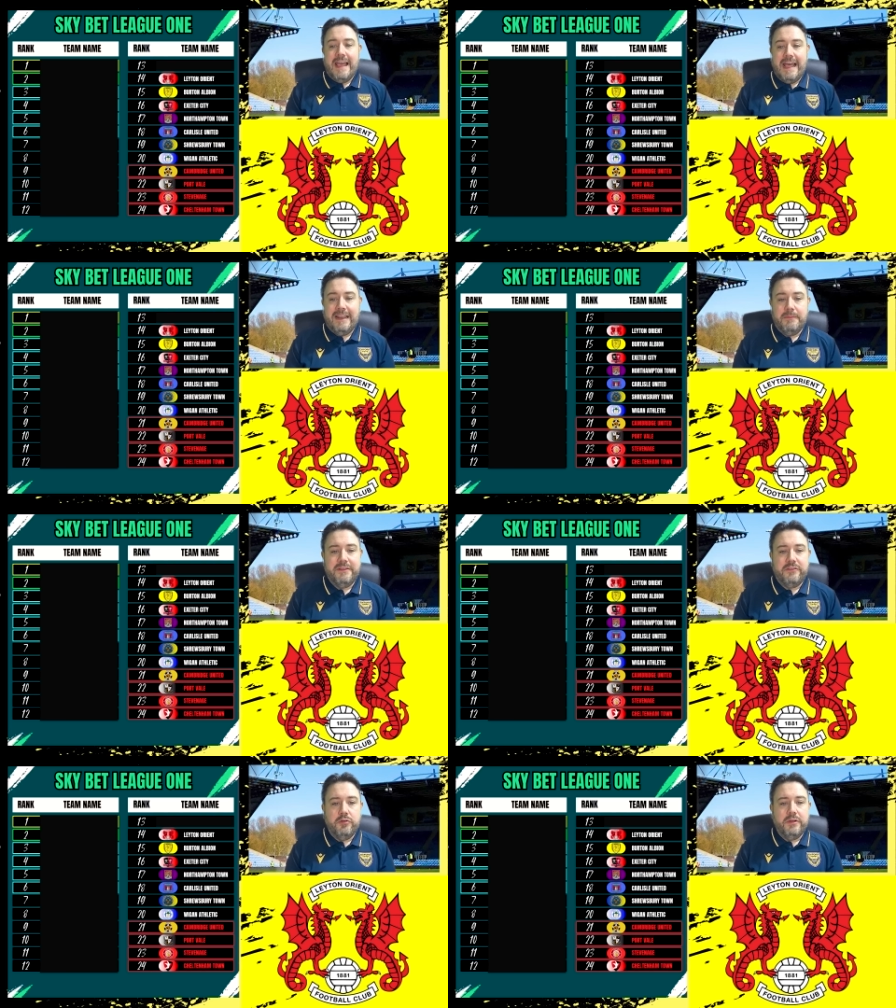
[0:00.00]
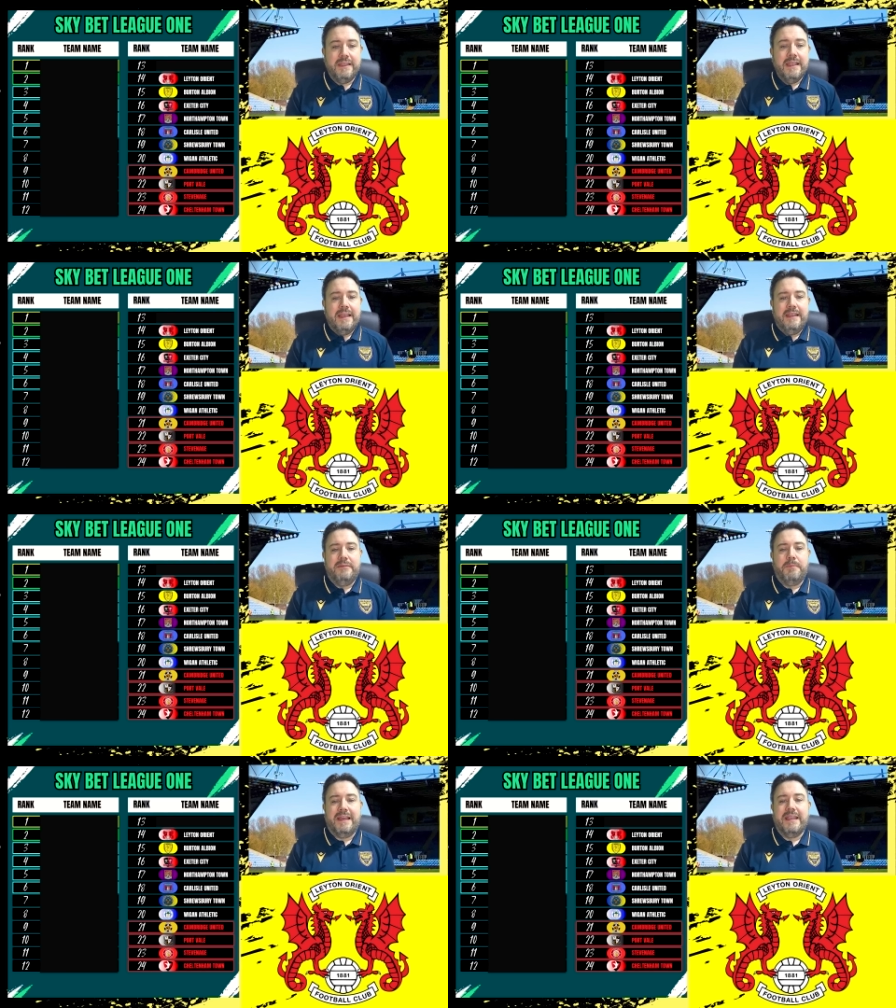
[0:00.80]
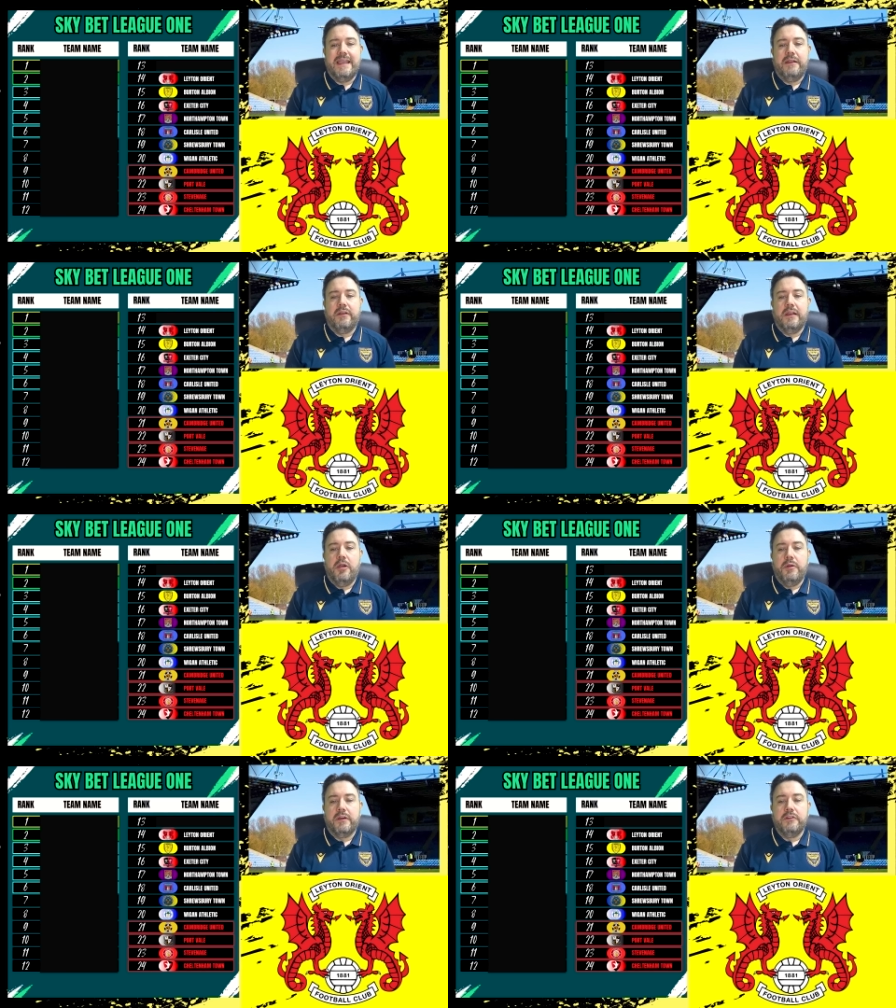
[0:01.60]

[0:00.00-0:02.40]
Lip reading: El Mizuni is back again on loan and can